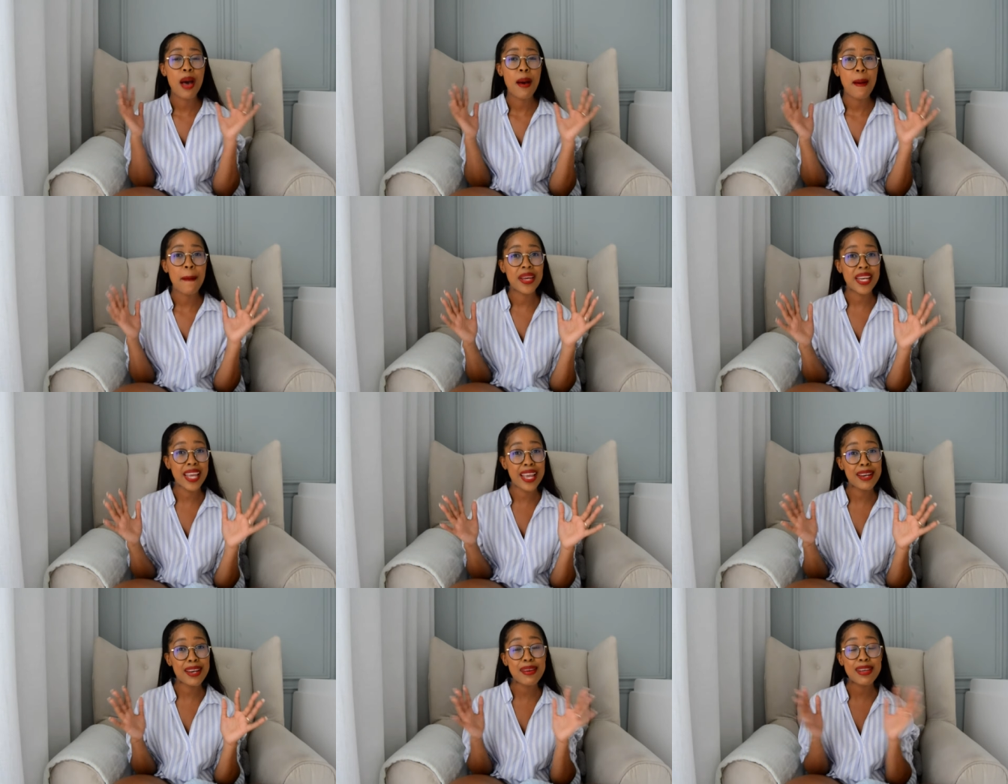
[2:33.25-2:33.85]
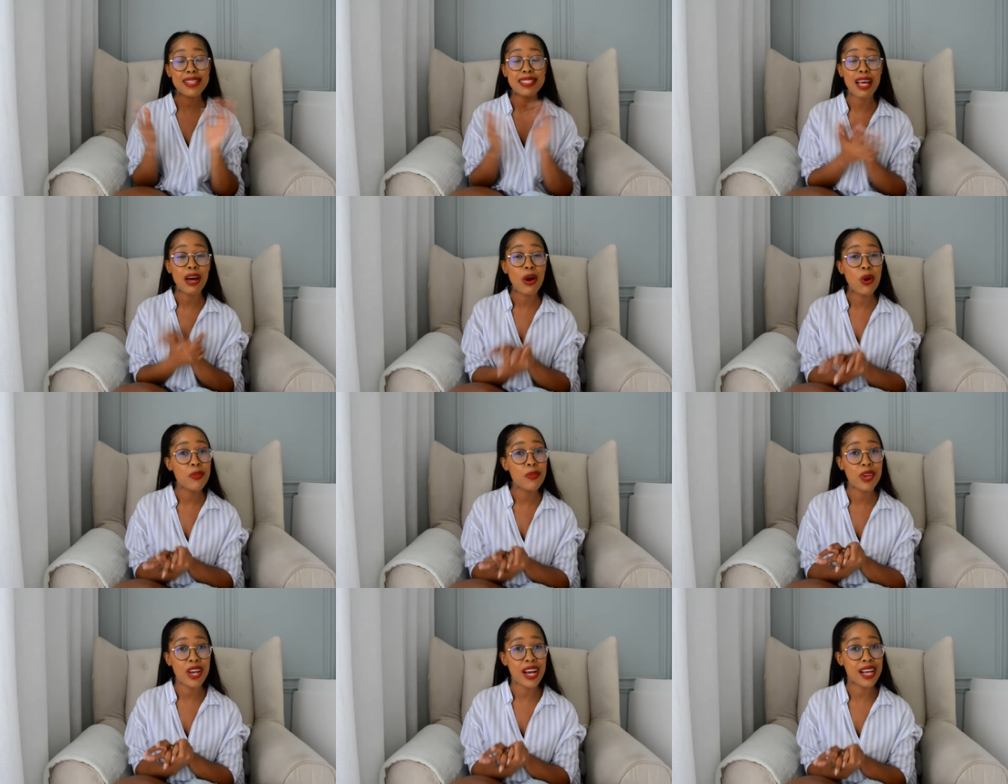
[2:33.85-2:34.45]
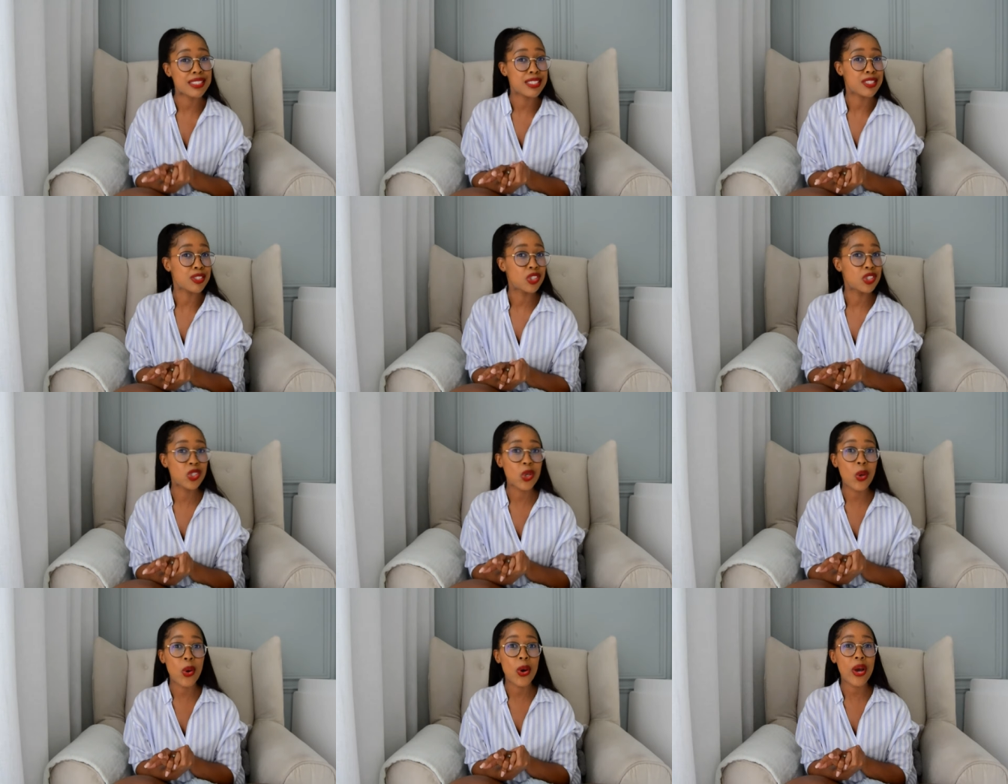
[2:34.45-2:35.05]
But anyways, I hope you guys
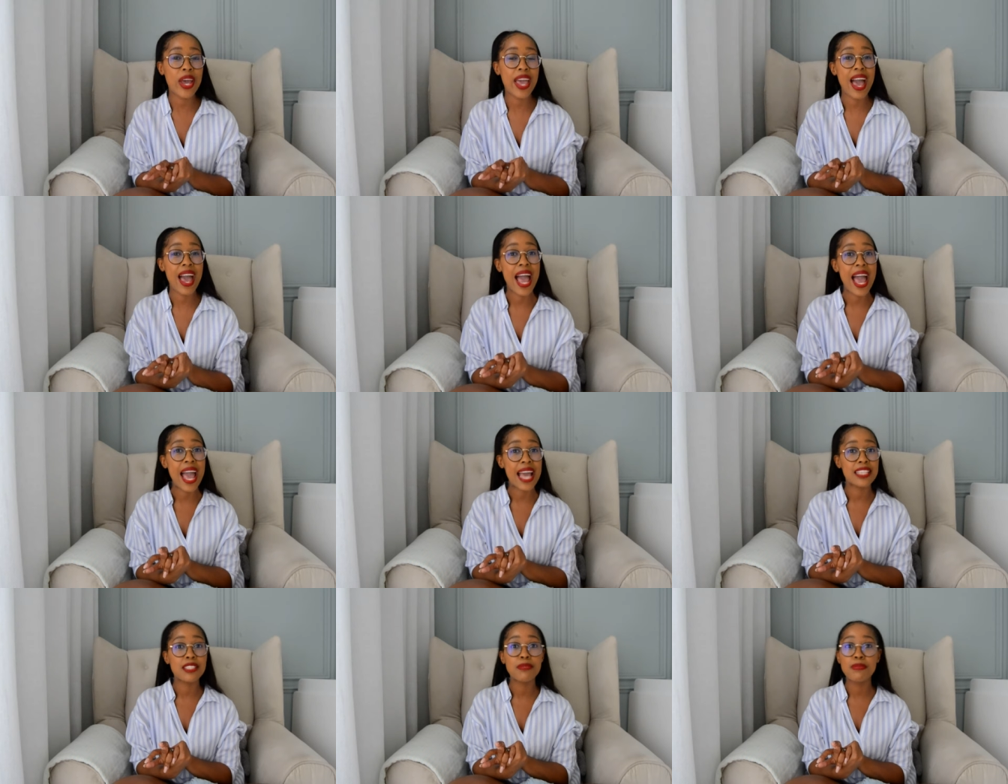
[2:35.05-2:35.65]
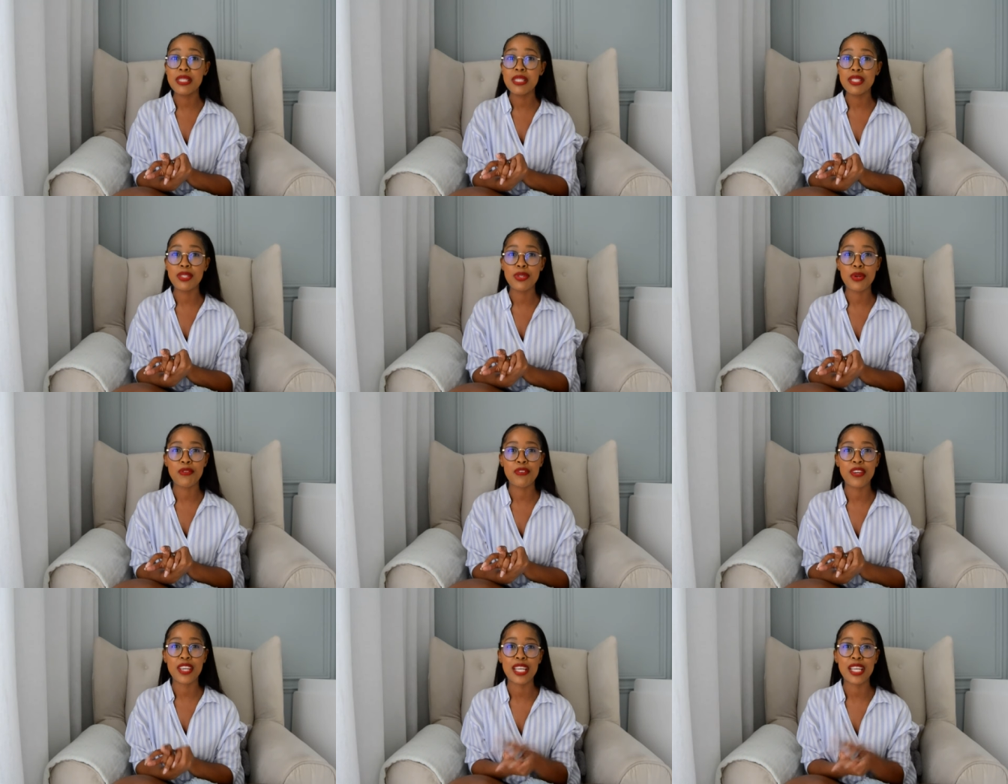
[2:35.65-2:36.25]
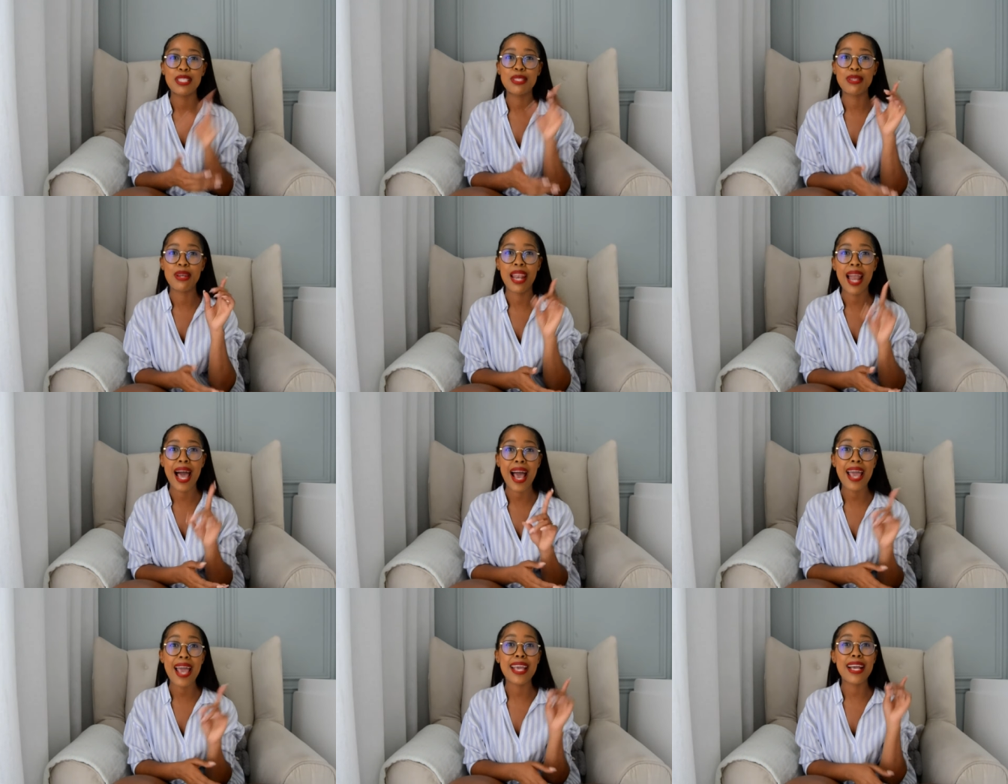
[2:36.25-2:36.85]
enjoy, and please don't forget to
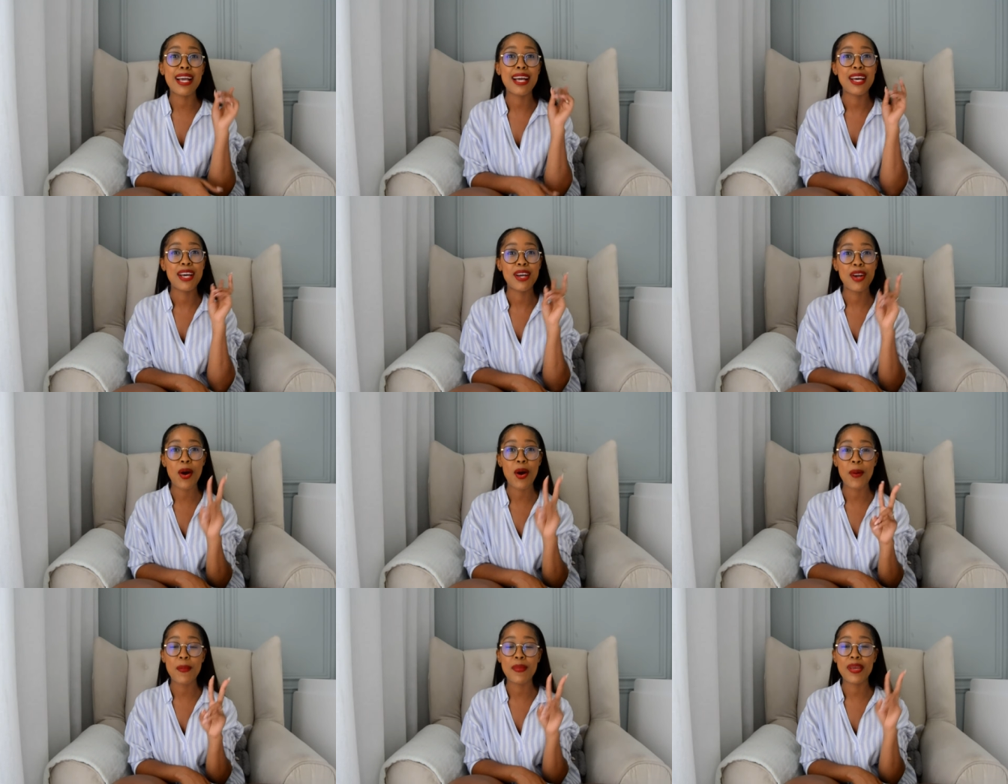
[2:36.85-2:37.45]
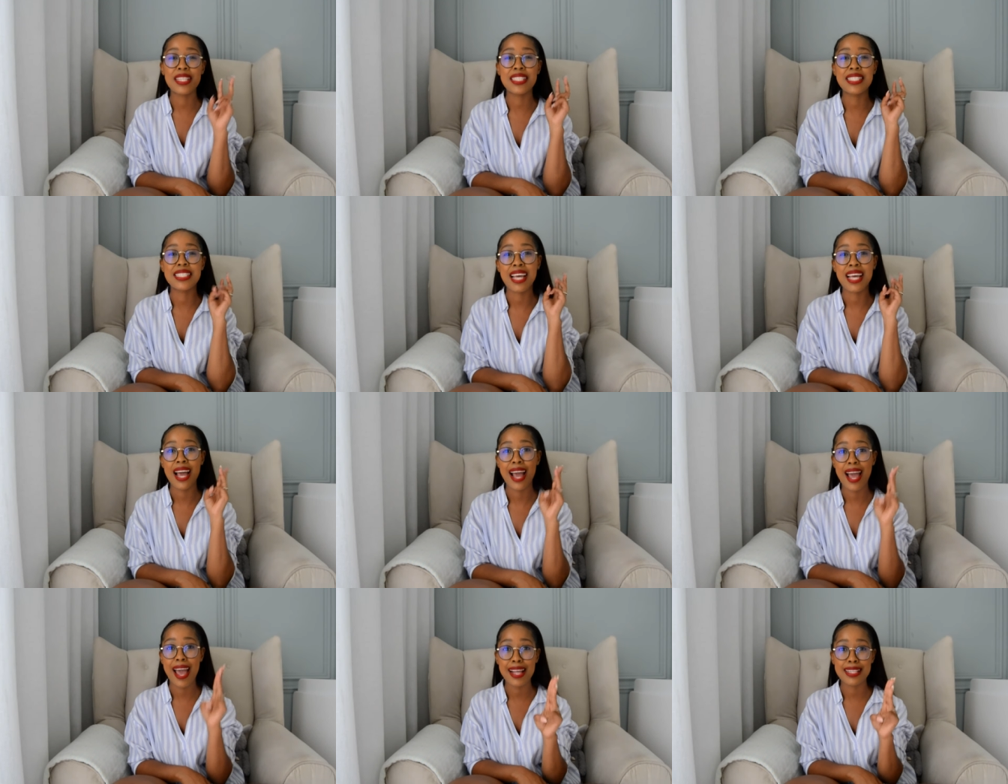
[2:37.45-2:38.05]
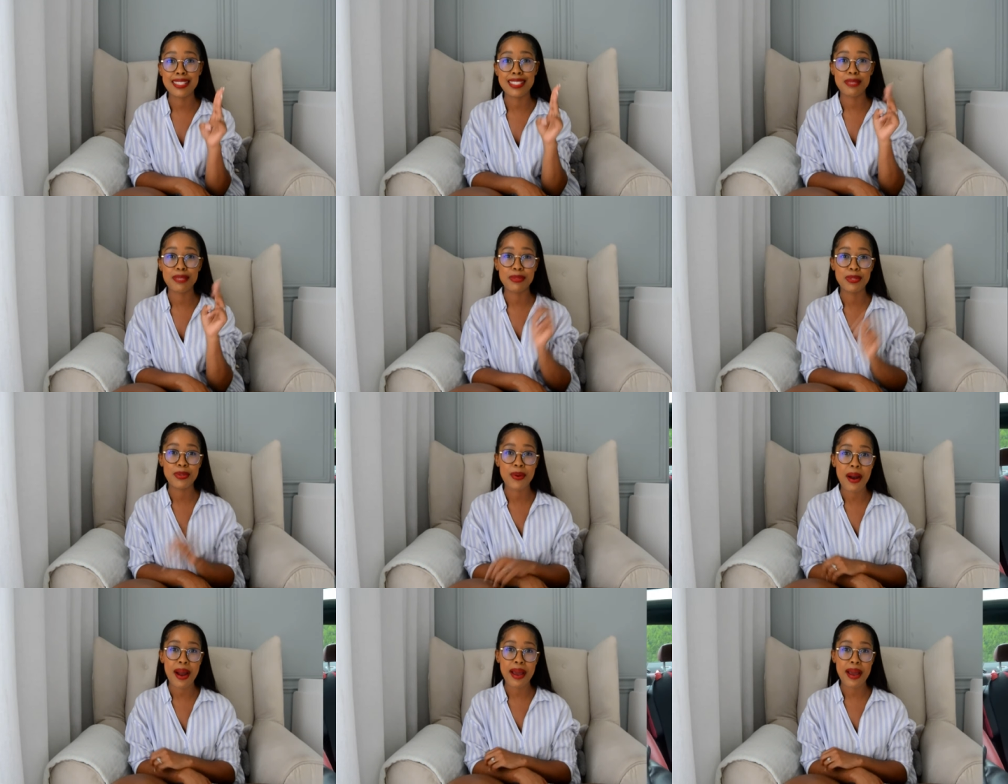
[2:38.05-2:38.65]
like, comment, and subscribe.